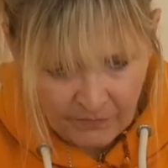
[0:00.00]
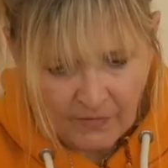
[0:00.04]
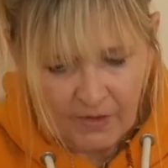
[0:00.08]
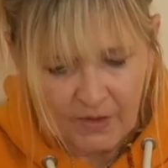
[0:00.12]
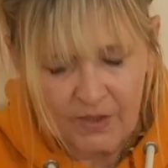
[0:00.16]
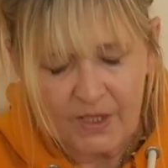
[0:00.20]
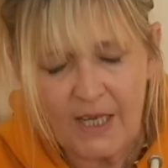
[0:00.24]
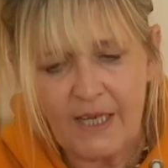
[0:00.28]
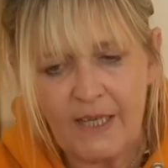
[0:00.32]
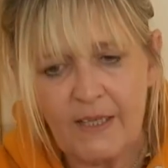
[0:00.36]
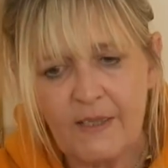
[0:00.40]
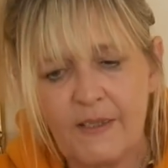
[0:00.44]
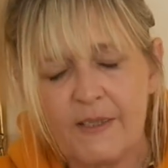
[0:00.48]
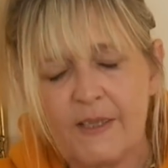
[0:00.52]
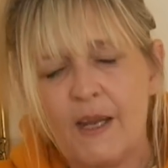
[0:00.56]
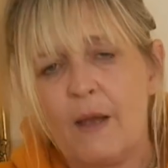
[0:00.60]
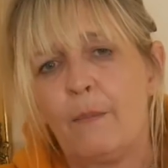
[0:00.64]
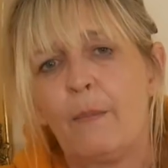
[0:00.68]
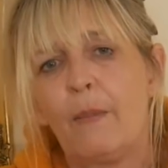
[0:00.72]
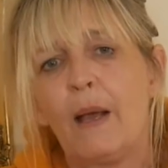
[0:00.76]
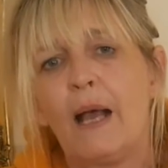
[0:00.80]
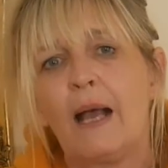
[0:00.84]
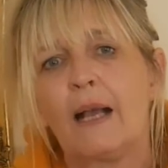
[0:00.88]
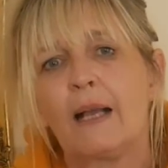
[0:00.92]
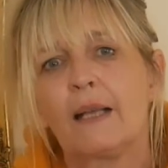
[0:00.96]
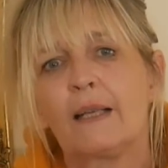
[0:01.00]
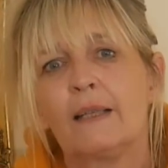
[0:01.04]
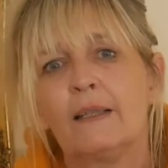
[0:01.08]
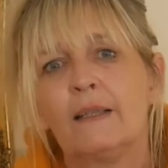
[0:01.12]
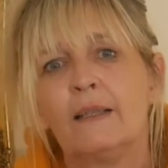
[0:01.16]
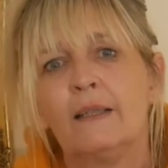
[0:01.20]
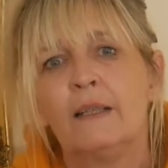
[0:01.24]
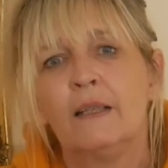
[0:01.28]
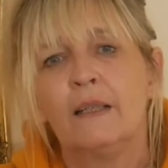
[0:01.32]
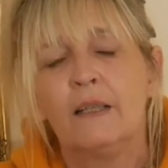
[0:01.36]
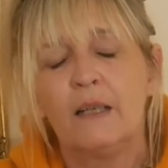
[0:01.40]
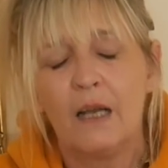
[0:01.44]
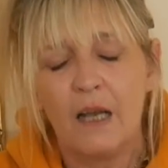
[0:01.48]
take a step back
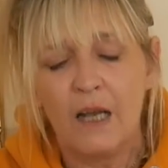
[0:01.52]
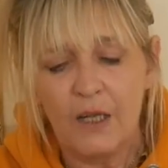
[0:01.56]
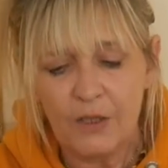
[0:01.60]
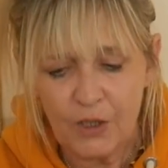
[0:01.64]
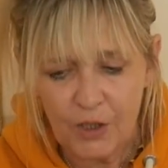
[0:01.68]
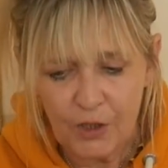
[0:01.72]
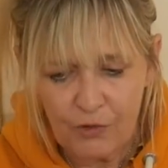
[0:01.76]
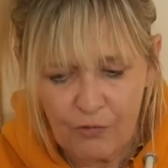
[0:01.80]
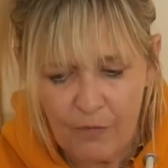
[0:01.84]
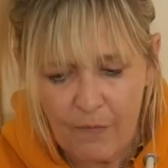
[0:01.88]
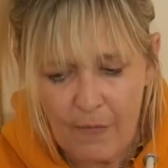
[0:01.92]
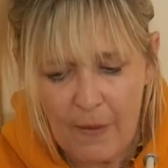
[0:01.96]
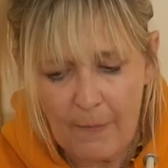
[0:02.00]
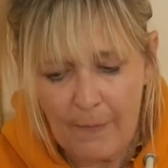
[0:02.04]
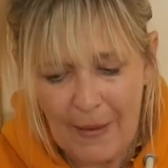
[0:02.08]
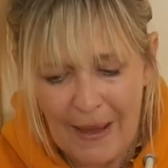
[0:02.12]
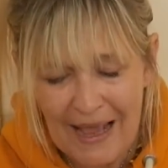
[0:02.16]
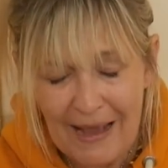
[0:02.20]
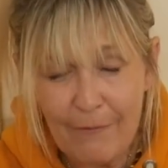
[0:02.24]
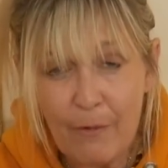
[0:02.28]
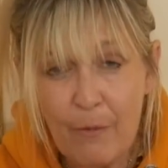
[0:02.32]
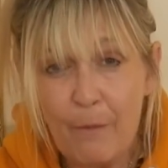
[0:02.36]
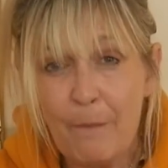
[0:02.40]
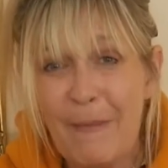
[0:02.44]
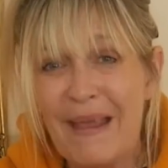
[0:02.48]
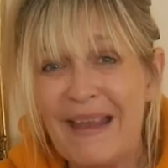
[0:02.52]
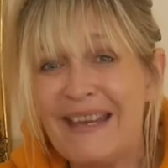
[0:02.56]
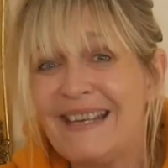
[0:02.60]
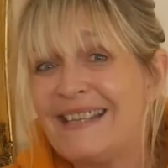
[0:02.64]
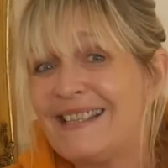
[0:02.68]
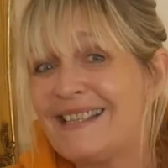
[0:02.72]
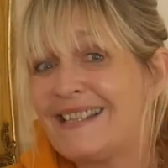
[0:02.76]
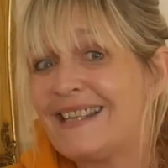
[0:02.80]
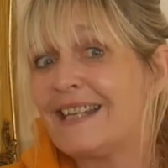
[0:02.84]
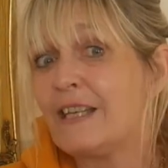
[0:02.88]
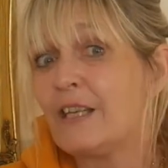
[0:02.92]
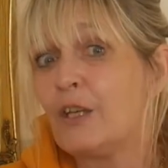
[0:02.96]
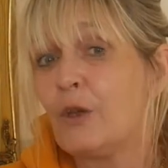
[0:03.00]
and just remember how
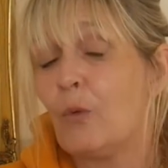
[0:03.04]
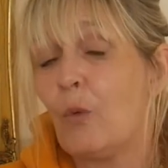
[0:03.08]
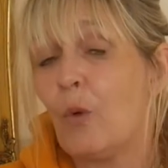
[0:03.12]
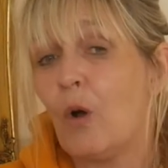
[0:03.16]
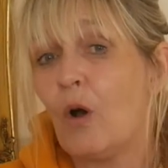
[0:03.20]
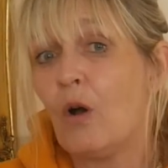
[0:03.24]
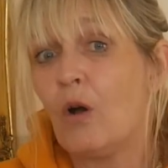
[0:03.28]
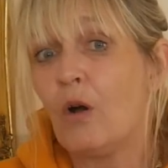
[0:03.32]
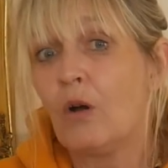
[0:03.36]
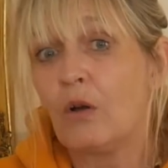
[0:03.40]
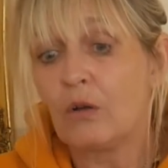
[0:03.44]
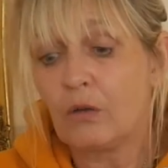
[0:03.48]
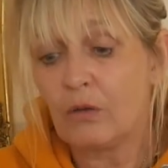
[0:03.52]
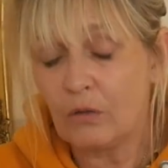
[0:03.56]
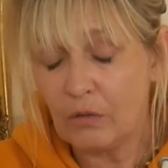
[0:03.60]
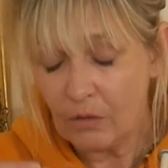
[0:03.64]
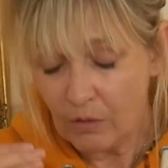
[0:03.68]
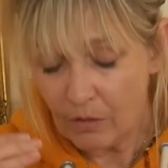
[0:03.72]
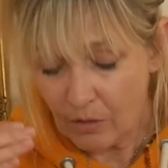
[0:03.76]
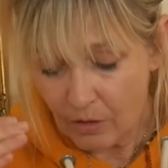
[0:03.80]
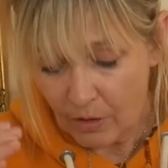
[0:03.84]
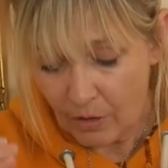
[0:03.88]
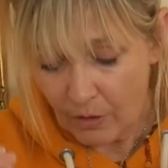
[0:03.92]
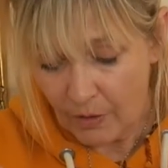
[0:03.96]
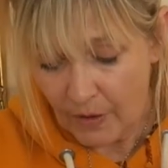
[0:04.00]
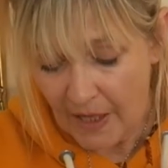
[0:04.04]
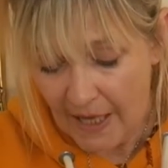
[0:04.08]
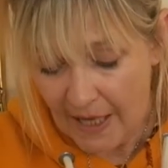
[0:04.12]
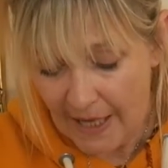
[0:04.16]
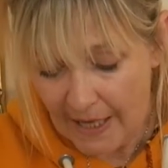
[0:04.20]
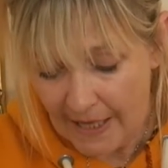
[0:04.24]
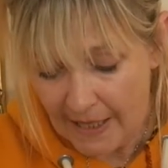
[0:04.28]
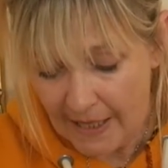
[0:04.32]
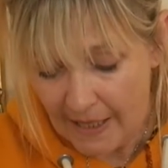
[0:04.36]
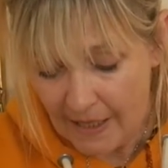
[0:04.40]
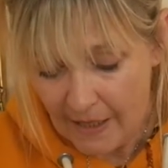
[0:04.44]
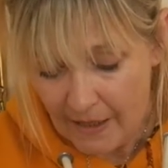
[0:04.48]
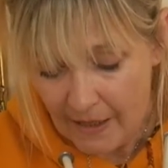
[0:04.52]
amazing you are.
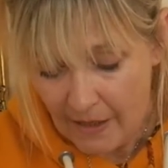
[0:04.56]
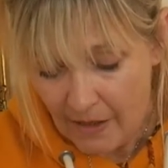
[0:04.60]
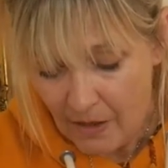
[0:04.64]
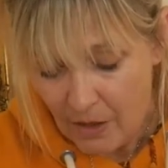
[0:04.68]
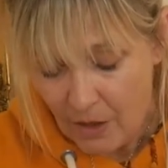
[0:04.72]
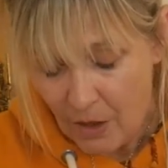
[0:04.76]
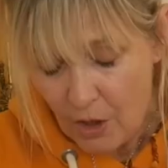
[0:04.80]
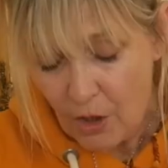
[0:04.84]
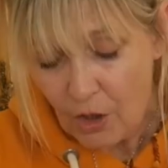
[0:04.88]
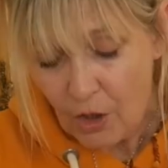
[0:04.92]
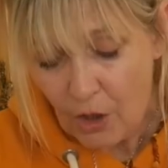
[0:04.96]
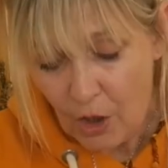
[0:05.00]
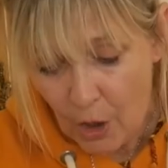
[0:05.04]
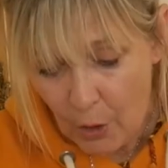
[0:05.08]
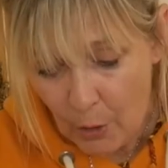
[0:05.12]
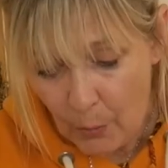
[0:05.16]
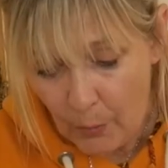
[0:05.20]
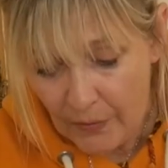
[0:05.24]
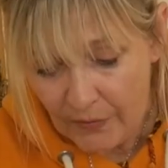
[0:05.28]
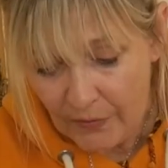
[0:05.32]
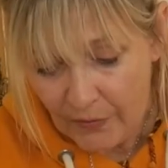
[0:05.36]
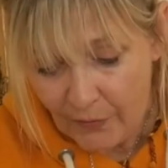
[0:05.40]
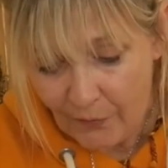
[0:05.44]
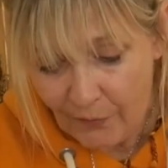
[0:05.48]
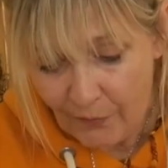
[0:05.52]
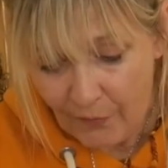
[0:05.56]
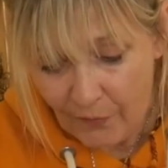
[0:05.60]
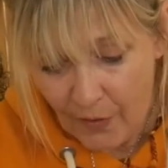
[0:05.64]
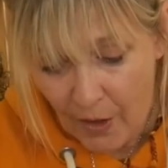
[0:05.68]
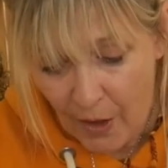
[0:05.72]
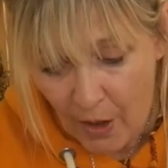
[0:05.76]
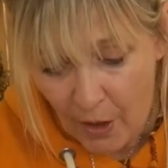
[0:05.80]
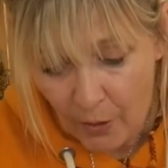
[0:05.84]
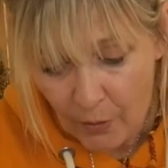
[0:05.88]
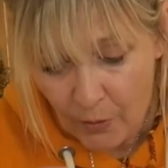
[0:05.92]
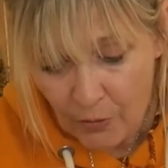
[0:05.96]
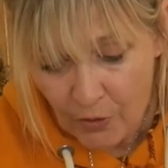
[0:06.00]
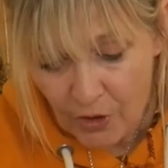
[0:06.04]
Okay? Go with the
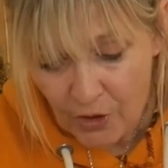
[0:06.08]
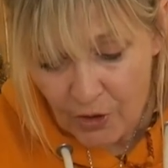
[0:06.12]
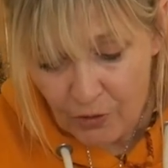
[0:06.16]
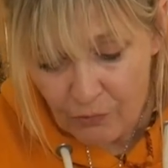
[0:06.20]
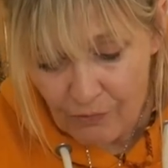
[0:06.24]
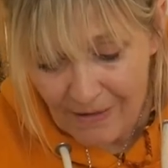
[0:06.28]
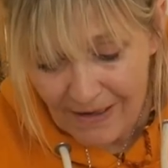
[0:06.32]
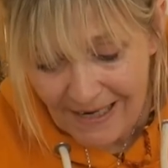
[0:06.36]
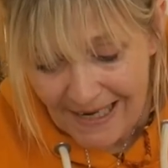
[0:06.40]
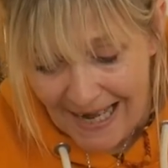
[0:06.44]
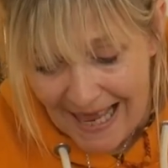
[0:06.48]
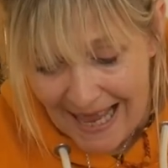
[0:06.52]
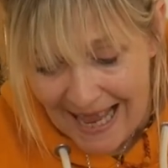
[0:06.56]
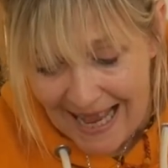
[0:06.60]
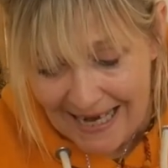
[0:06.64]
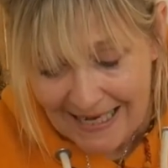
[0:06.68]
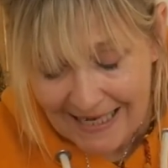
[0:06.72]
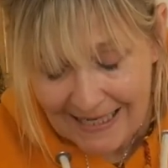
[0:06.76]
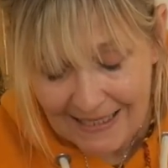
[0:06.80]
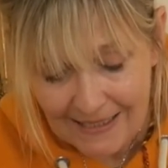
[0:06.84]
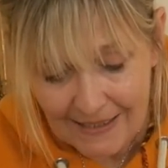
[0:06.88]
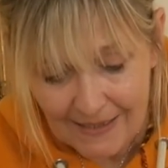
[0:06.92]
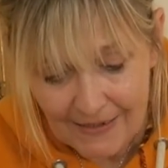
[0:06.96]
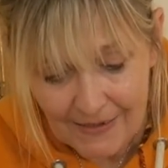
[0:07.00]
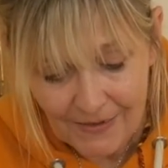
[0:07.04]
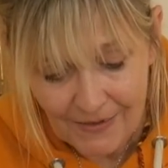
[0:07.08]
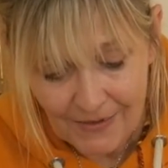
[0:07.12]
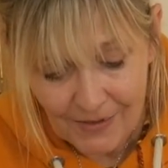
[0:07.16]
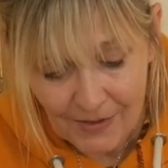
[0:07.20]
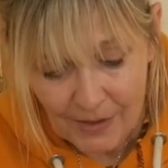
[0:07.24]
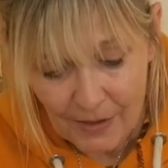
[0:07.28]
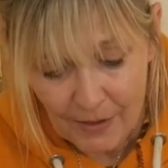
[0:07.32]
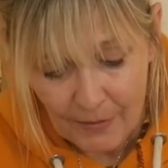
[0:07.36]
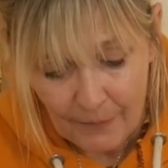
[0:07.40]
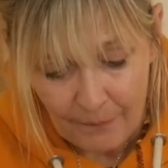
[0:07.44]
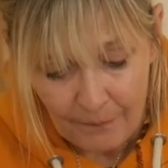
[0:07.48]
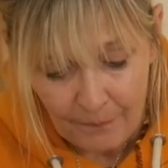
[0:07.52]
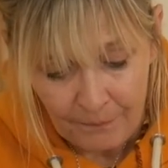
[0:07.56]
flow, just
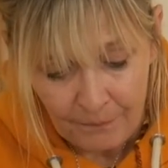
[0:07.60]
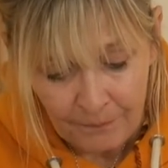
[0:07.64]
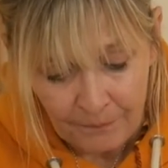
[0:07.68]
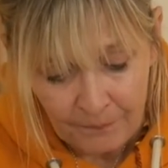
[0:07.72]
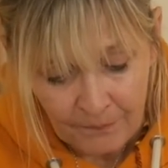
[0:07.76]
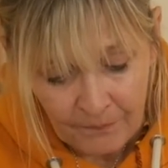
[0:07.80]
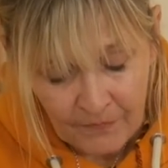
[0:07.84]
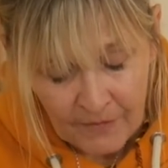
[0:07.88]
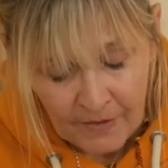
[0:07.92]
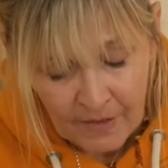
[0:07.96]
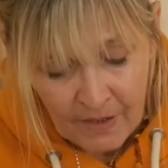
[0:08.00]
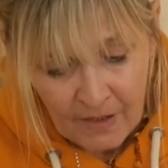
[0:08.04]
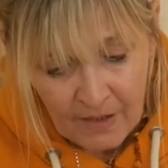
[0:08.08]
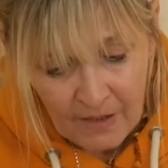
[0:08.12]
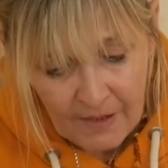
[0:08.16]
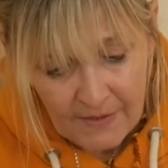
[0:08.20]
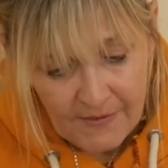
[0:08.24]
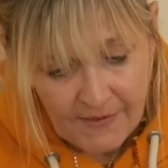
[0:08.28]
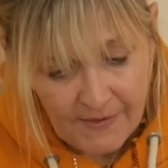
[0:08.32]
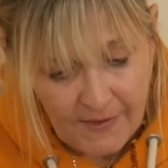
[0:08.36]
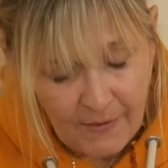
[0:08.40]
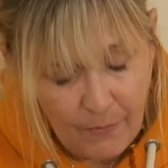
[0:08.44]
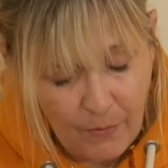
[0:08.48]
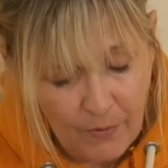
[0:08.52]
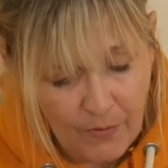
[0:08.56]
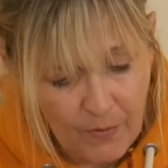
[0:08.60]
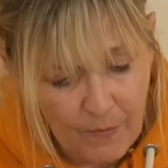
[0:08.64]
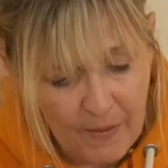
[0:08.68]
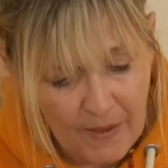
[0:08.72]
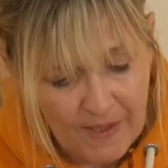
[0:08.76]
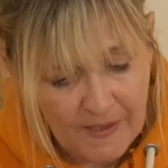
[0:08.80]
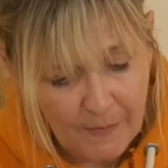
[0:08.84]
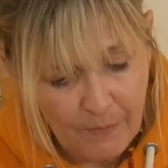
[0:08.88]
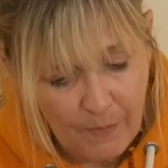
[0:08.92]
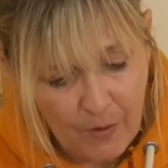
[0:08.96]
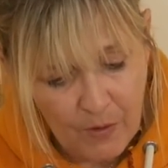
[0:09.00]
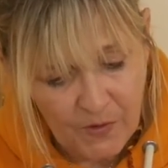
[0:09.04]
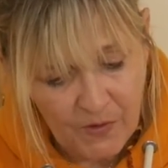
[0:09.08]
relax. Let's see what the
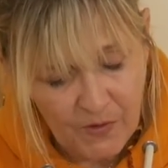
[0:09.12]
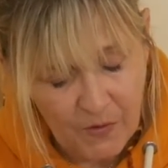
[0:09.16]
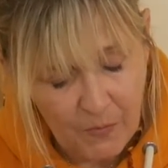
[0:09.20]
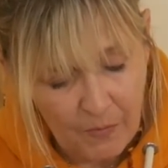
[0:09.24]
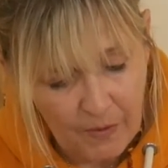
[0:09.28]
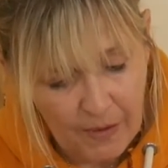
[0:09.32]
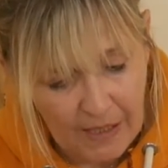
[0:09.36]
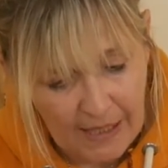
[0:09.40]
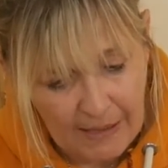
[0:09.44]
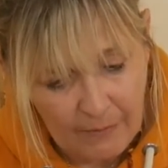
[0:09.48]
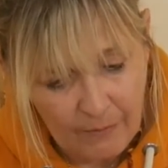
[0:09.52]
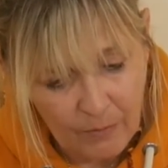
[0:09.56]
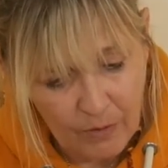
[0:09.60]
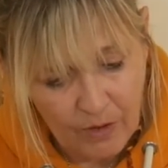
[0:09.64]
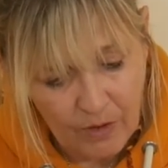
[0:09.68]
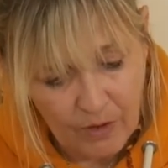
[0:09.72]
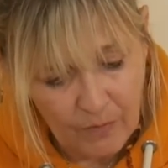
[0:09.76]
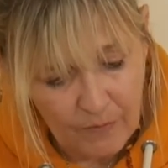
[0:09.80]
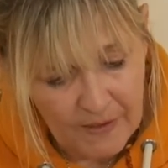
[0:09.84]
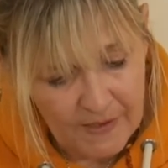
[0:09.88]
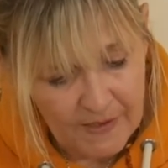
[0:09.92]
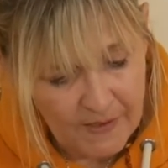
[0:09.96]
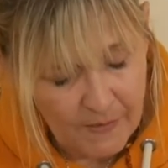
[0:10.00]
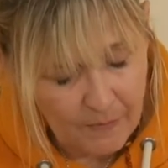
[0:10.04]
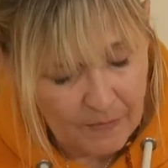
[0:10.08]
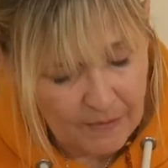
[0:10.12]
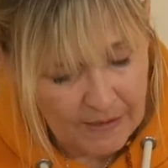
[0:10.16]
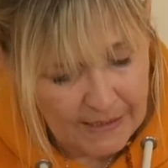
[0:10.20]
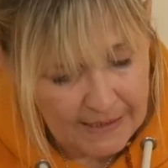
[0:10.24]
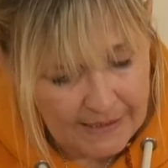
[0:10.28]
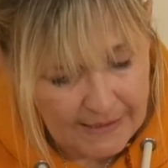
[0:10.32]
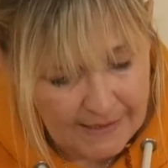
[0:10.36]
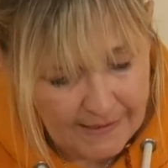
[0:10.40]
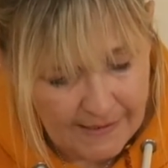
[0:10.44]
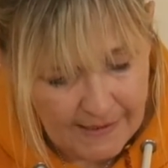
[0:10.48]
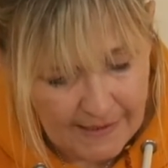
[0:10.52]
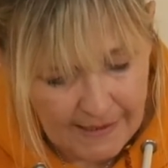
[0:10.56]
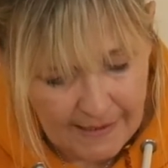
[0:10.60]
best possible outcome is,
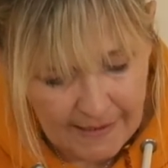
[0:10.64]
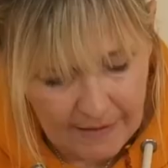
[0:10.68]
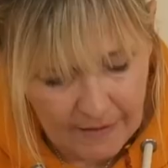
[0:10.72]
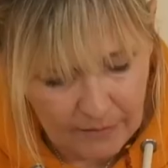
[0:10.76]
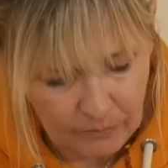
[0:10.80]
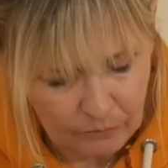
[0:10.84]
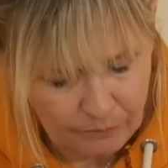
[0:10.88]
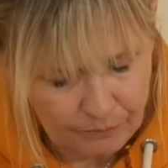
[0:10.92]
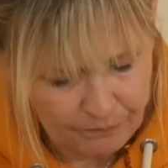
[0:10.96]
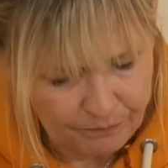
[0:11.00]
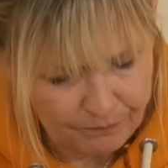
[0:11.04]
please, here.